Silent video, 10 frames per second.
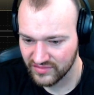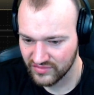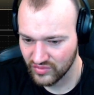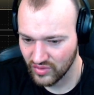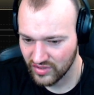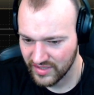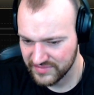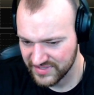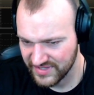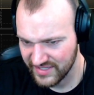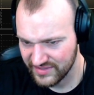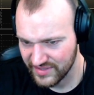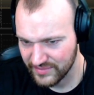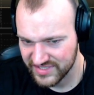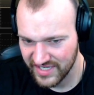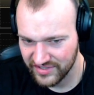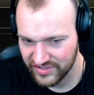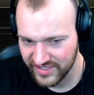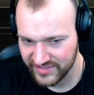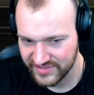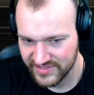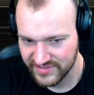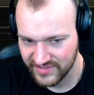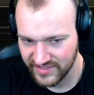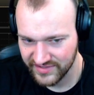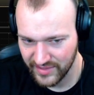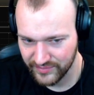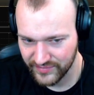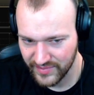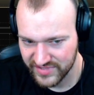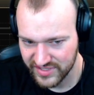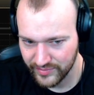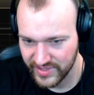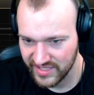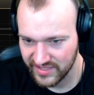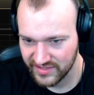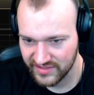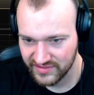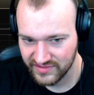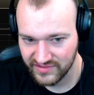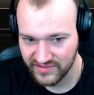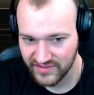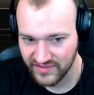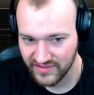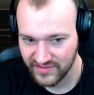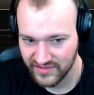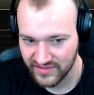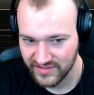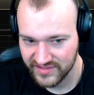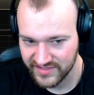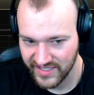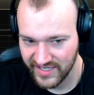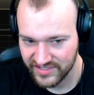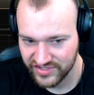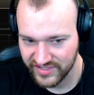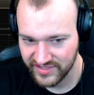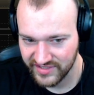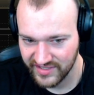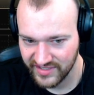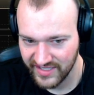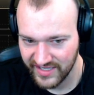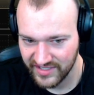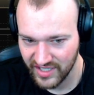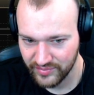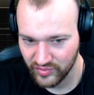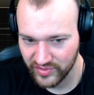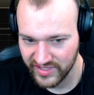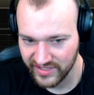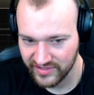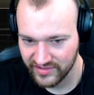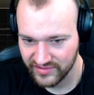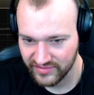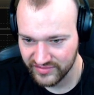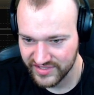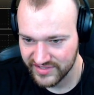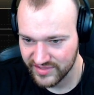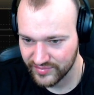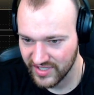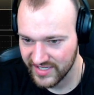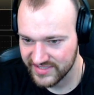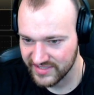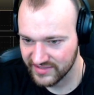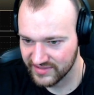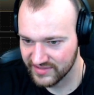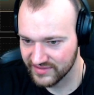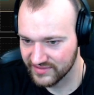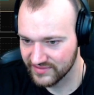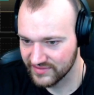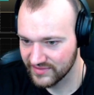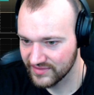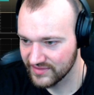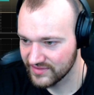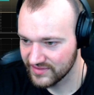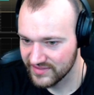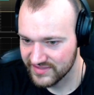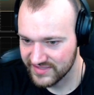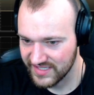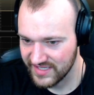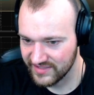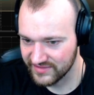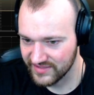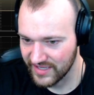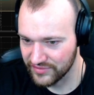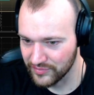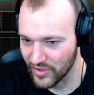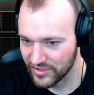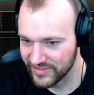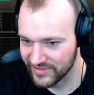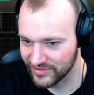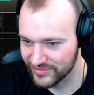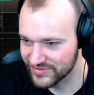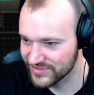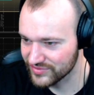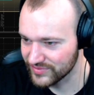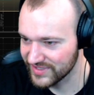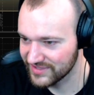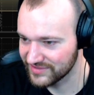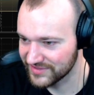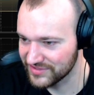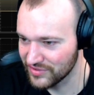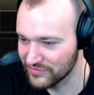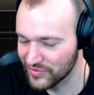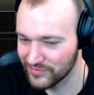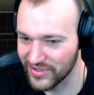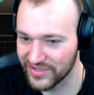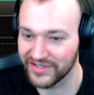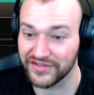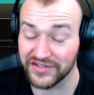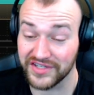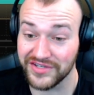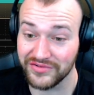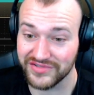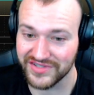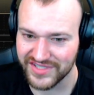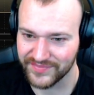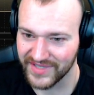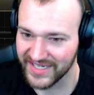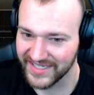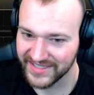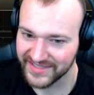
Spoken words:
Qualcomm, they must have had earnings, and they must have beat, because they actually had an up week, which is surprising. Seeing how the market closed this week, like the overall market on the Qs and the SPY,